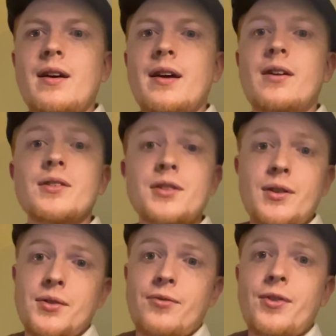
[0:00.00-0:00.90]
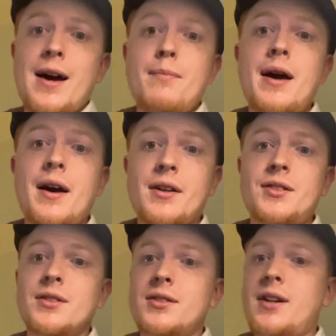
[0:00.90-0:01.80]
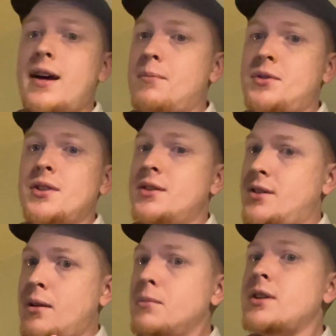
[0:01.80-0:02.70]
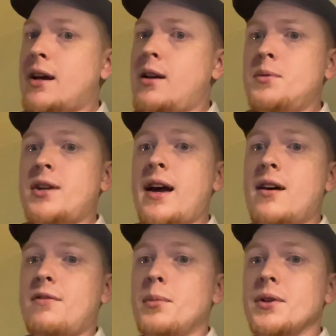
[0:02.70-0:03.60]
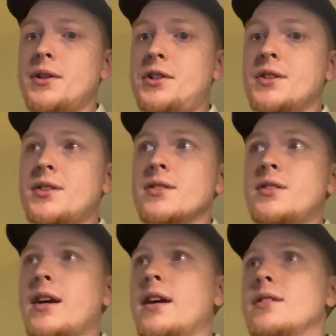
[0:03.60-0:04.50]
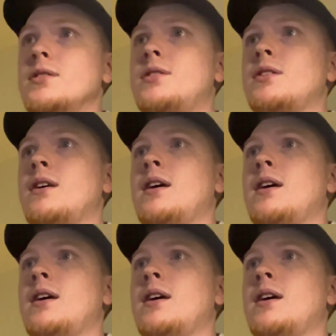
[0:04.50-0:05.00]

And also, Flatpaks and snaps sometimes have malicious intent.